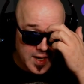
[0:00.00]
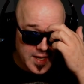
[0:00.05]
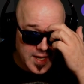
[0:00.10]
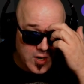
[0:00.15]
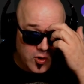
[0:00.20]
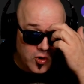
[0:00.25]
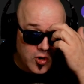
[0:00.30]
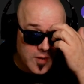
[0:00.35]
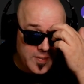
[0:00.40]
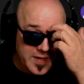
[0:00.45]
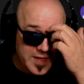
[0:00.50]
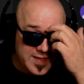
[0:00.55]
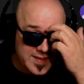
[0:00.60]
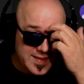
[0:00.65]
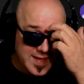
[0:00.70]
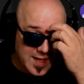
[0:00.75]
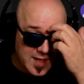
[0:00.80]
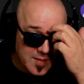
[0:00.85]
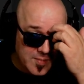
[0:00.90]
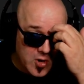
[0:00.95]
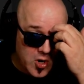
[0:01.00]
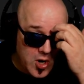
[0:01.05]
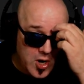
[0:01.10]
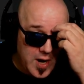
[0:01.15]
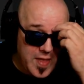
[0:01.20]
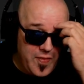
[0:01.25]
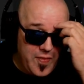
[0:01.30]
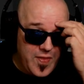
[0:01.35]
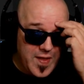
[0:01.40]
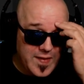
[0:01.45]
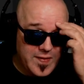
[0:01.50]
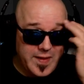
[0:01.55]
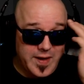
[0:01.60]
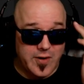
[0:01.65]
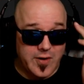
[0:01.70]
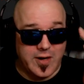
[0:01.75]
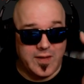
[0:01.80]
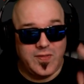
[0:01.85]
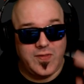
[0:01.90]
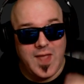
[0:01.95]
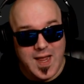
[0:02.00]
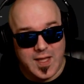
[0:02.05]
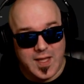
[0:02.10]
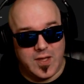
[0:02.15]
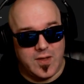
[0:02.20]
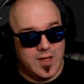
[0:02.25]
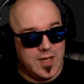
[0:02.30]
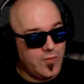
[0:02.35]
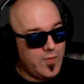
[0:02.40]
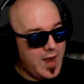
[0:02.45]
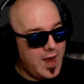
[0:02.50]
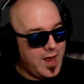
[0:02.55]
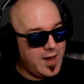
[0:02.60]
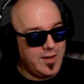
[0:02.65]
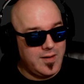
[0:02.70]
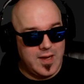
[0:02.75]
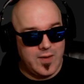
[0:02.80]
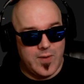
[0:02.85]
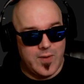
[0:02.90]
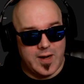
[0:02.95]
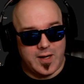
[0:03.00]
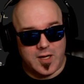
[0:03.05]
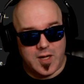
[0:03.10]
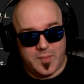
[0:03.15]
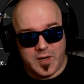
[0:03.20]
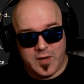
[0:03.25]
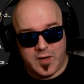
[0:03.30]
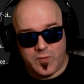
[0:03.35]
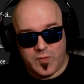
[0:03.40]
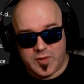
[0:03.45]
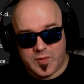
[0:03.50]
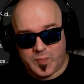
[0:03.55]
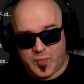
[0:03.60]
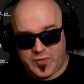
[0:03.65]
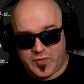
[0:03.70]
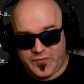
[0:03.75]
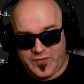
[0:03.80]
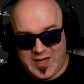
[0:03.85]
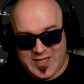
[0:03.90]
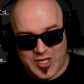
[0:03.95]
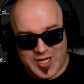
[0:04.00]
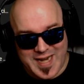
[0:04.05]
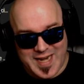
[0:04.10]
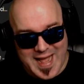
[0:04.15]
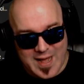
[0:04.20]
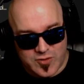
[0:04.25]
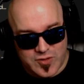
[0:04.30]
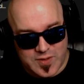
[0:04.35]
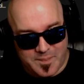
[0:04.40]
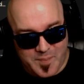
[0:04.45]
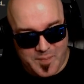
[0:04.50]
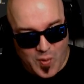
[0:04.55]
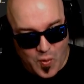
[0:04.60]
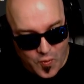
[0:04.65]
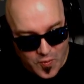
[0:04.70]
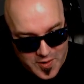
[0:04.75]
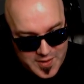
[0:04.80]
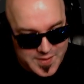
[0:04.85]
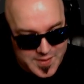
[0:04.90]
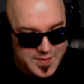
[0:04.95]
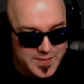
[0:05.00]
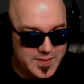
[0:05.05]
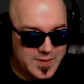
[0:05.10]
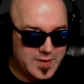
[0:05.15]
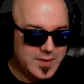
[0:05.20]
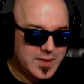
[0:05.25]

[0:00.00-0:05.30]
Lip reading: He orbited Delamar and then Lyria. Thank you, Erad. Erad coming in with the professional support.